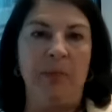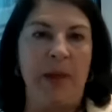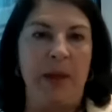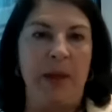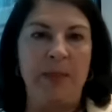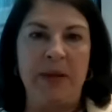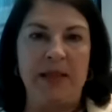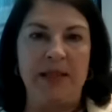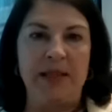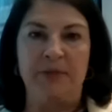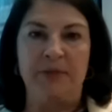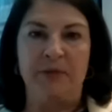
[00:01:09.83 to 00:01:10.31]

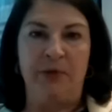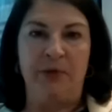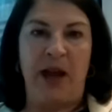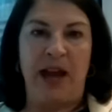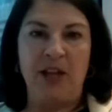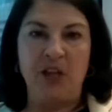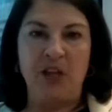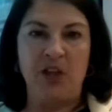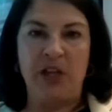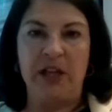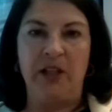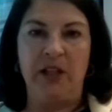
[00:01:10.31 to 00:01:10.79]
Maybe it's
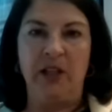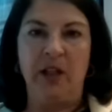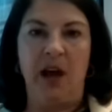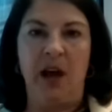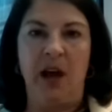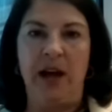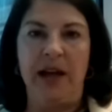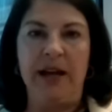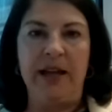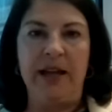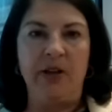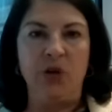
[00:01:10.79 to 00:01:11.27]
flashing a
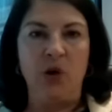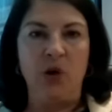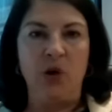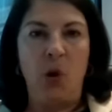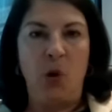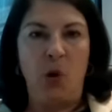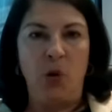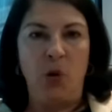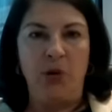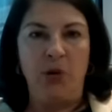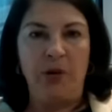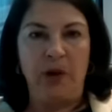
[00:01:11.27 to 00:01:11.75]
light
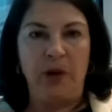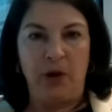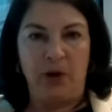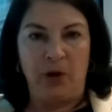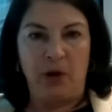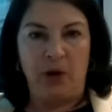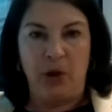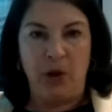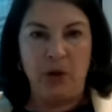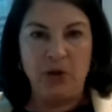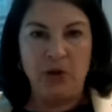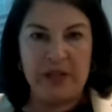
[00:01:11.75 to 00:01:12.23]
or, or
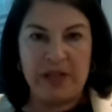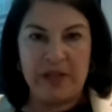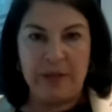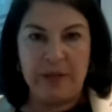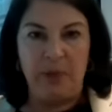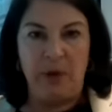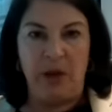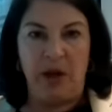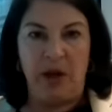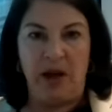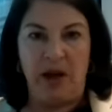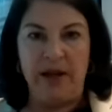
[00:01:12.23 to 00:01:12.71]
closing the
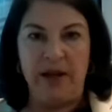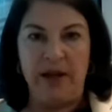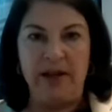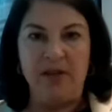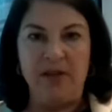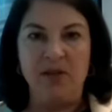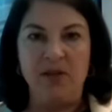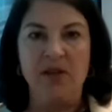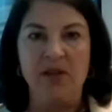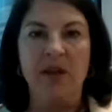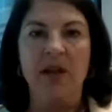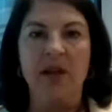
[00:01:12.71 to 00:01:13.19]

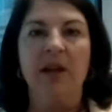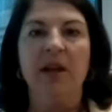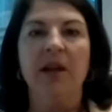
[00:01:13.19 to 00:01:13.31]
blinds.